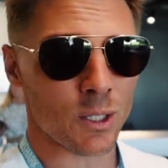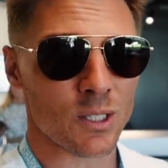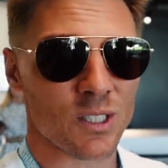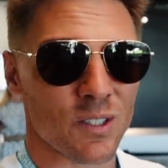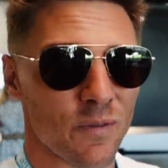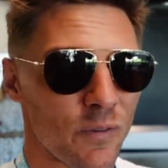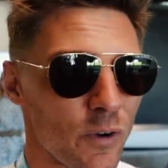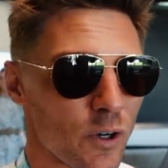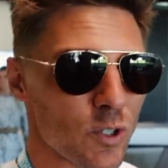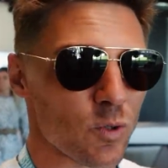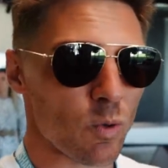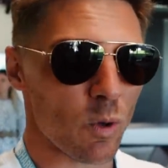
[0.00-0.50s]
It's
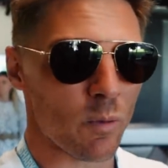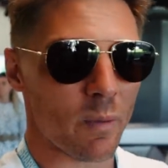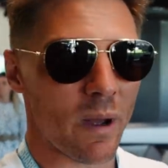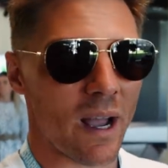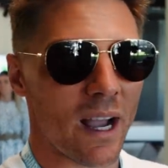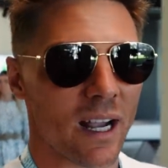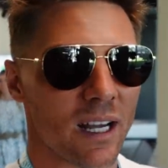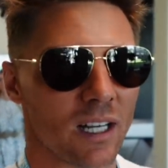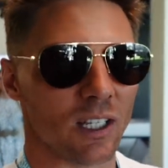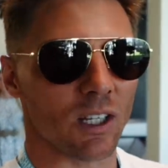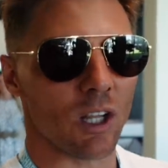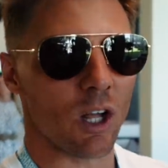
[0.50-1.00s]
the first one
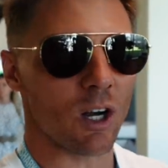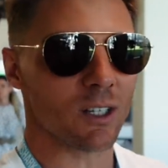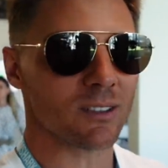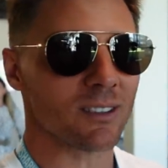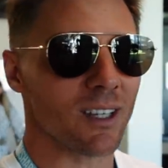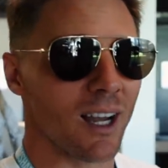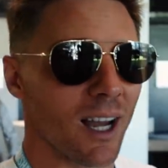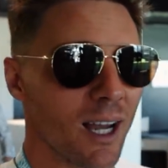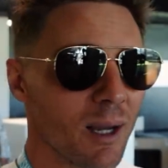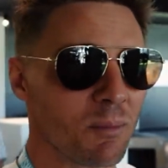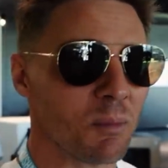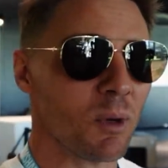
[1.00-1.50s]
back in a long
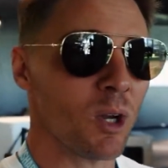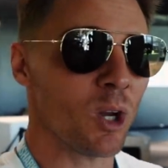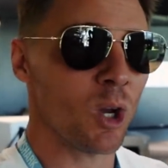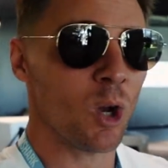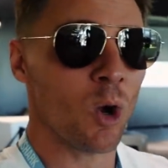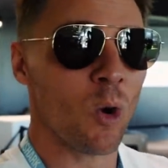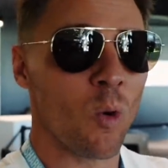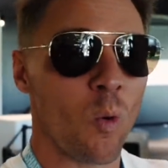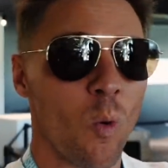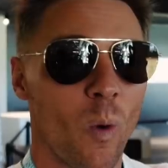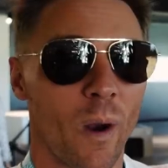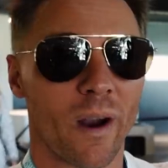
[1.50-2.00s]
time
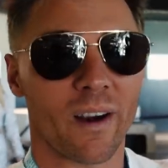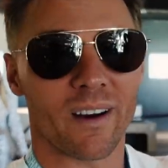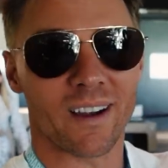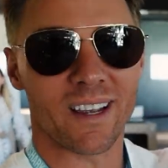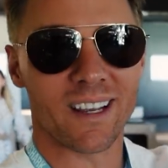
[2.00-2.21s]
where